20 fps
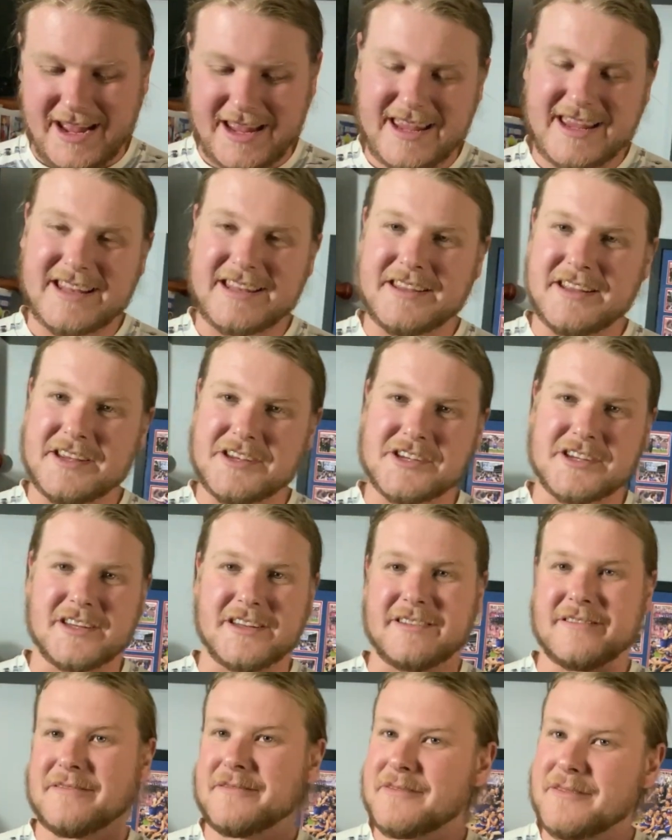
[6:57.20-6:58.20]

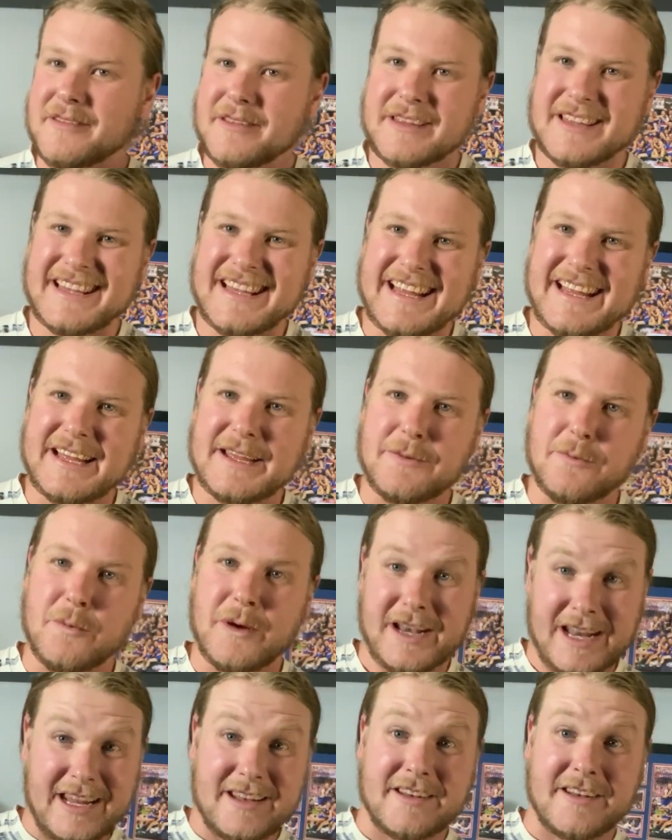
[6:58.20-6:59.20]
Condition. We
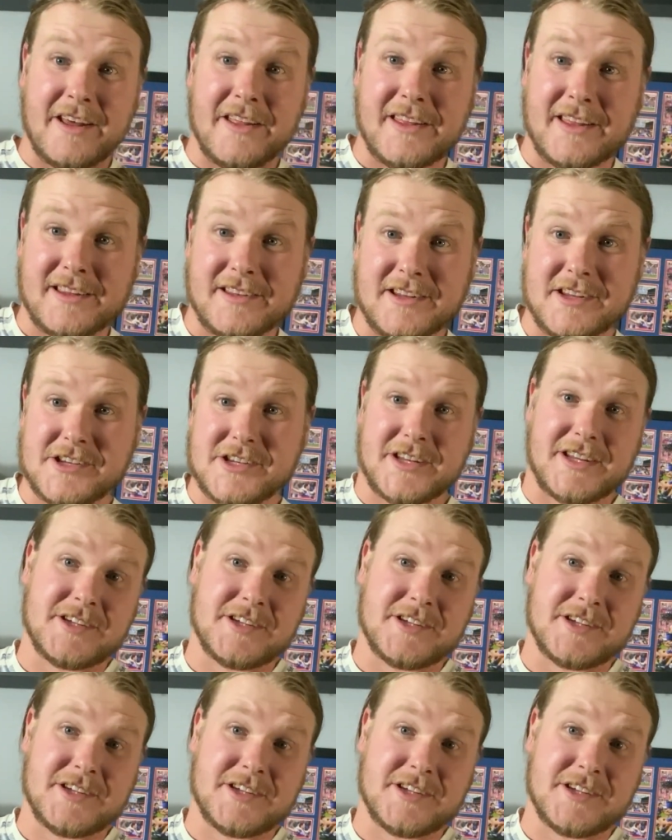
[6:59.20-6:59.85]
need to know the condition.